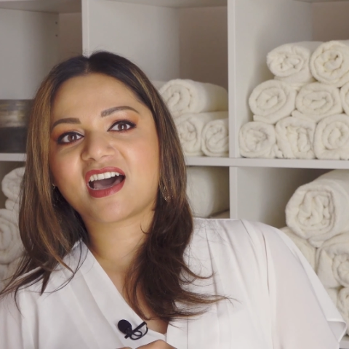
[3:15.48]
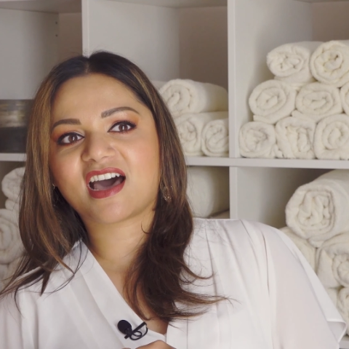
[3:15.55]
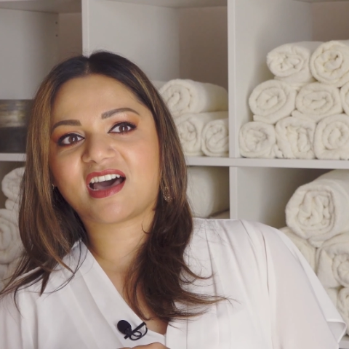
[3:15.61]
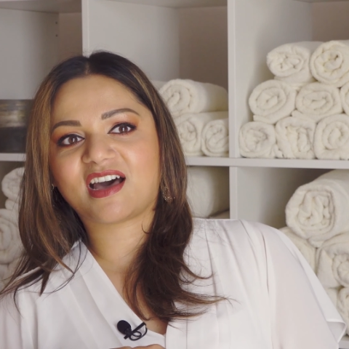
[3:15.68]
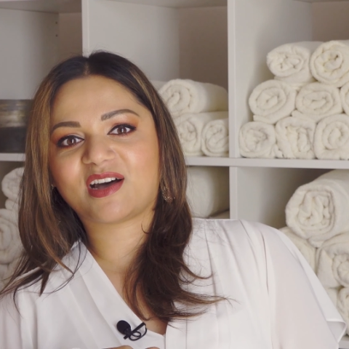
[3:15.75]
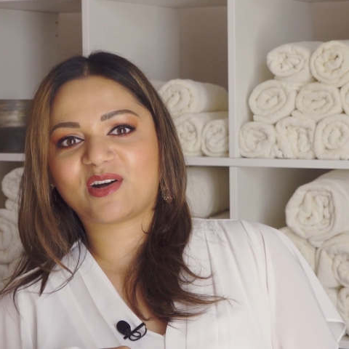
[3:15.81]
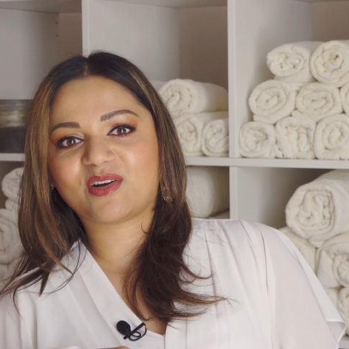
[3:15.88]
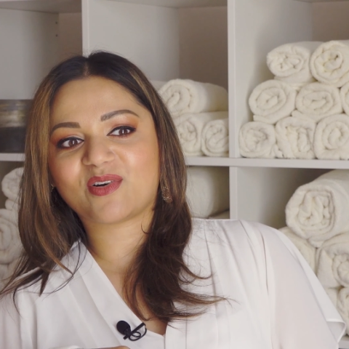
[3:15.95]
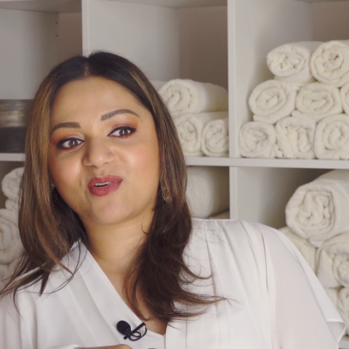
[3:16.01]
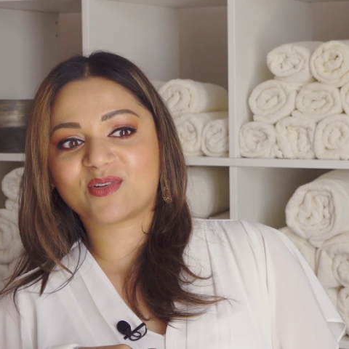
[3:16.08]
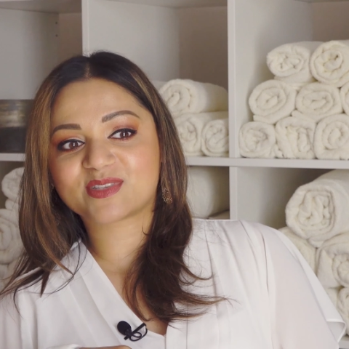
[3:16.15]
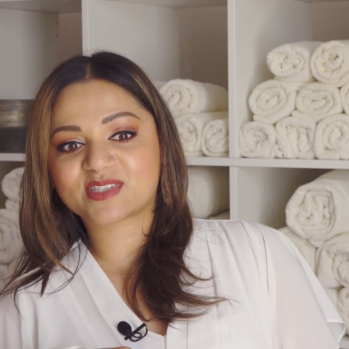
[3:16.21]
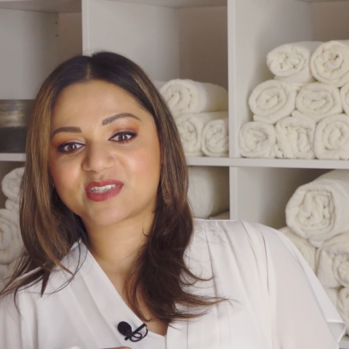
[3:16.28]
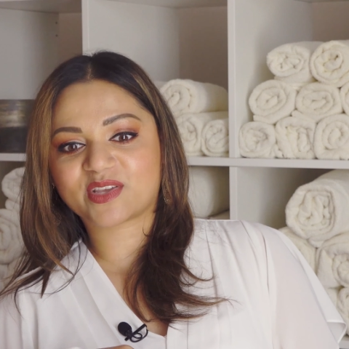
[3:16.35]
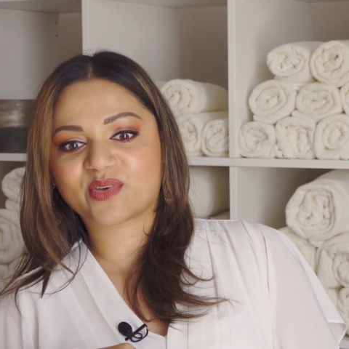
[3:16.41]

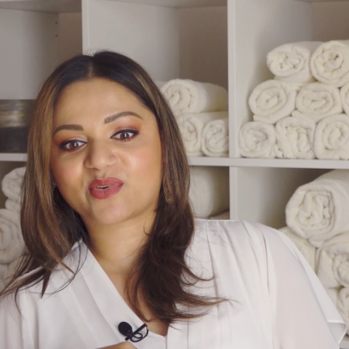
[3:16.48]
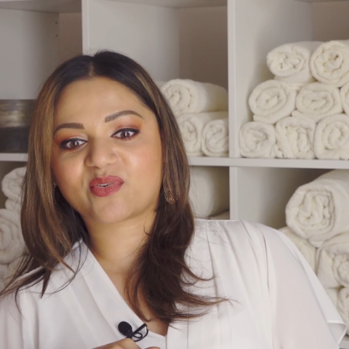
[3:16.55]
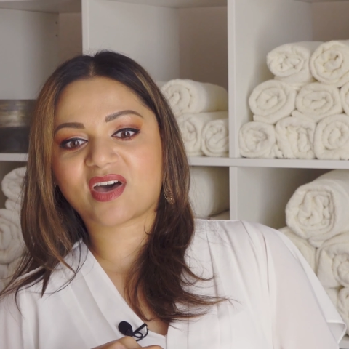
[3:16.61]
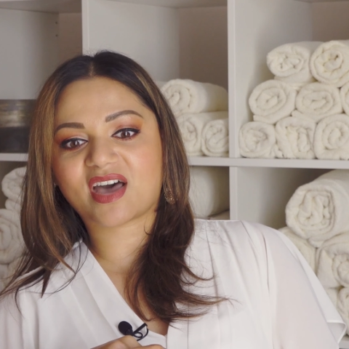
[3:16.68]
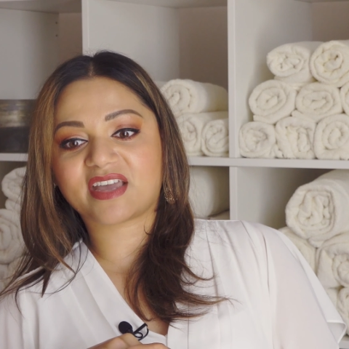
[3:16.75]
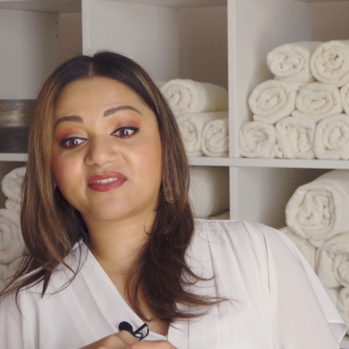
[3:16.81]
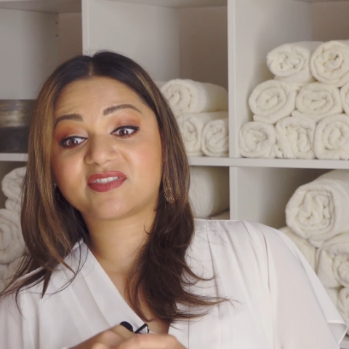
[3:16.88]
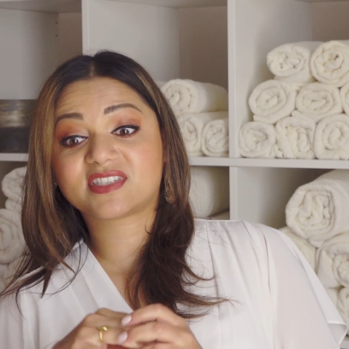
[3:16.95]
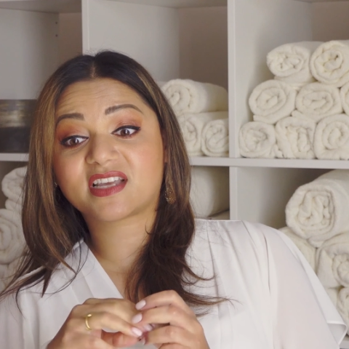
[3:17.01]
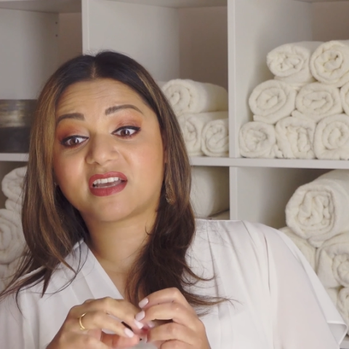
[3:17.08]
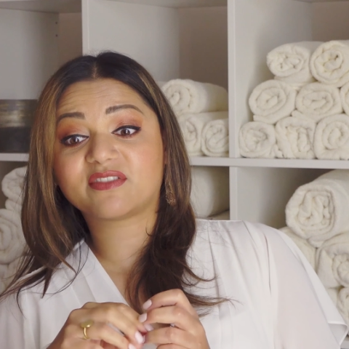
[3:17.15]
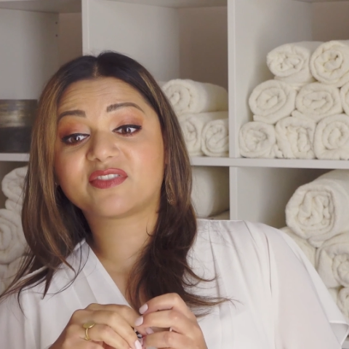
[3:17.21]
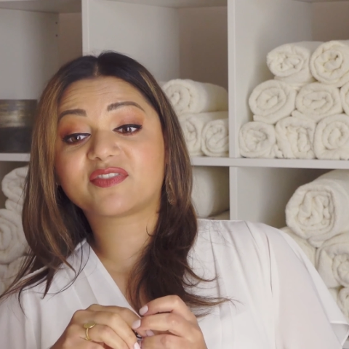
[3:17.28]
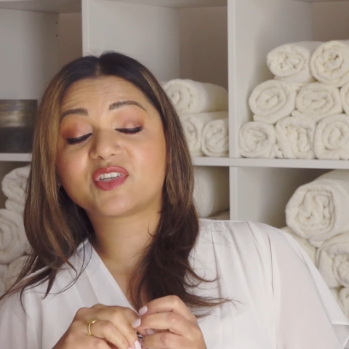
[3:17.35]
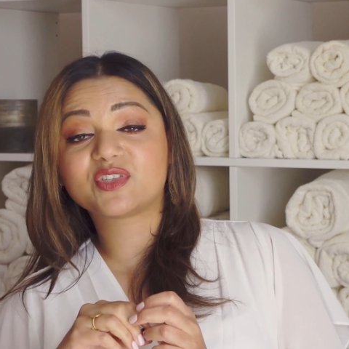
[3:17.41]
Also, I've
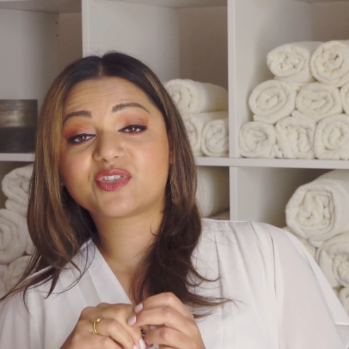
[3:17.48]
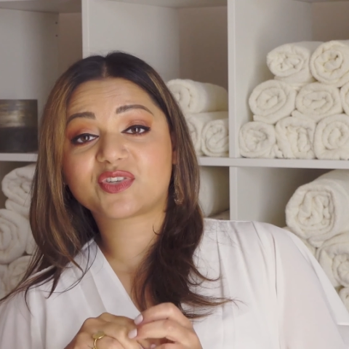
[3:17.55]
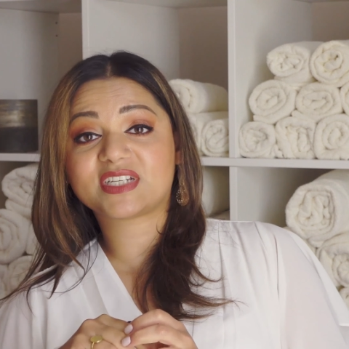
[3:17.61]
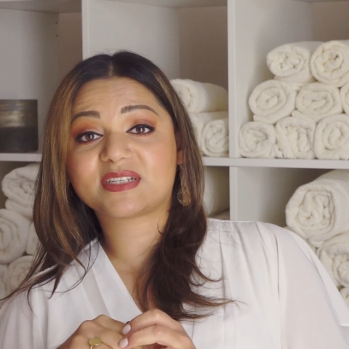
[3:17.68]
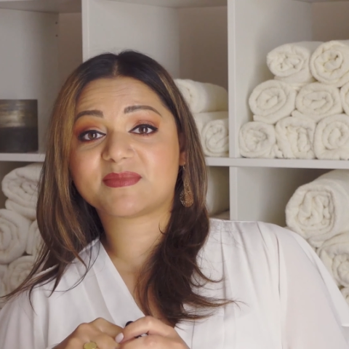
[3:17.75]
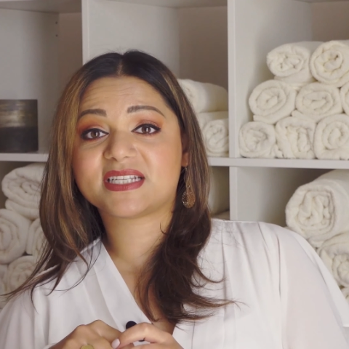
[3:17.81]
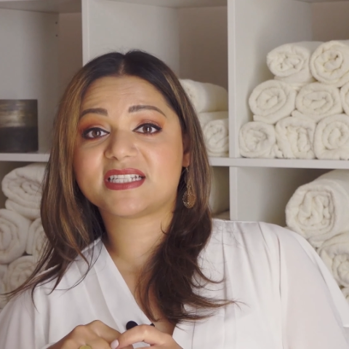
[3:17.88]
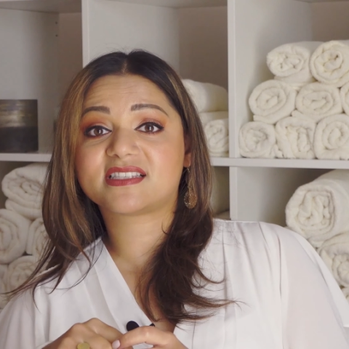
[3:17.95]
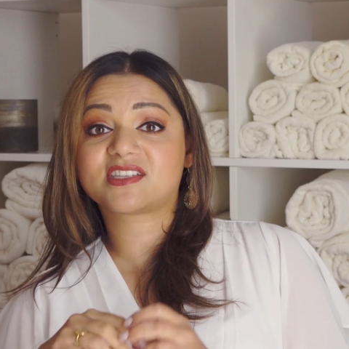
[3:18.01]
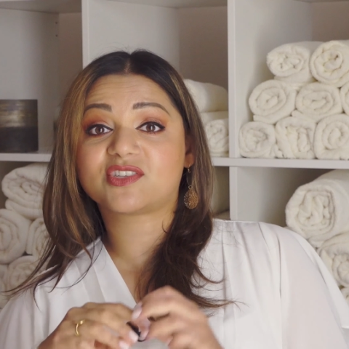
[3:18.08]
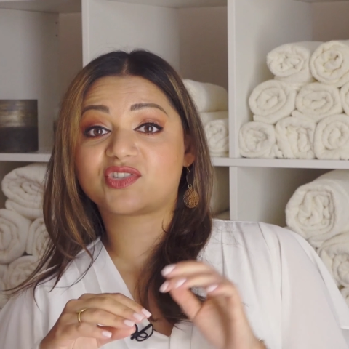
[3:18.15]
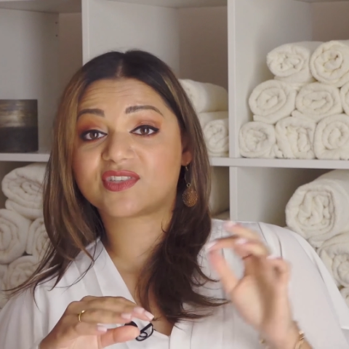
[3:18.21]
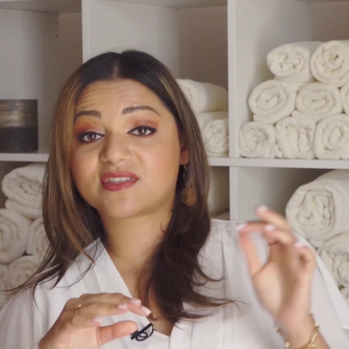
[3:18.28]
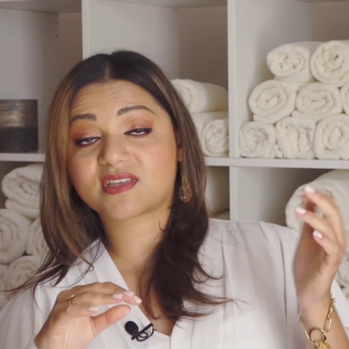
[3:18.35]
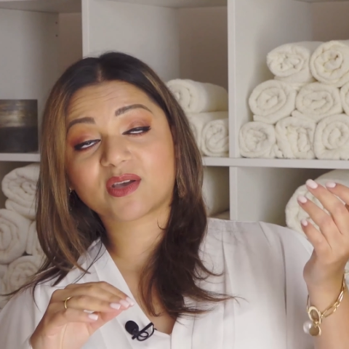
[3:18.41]
done few treatments
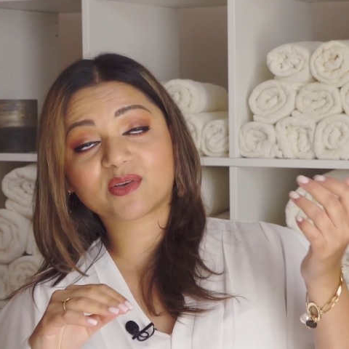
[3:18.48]
such as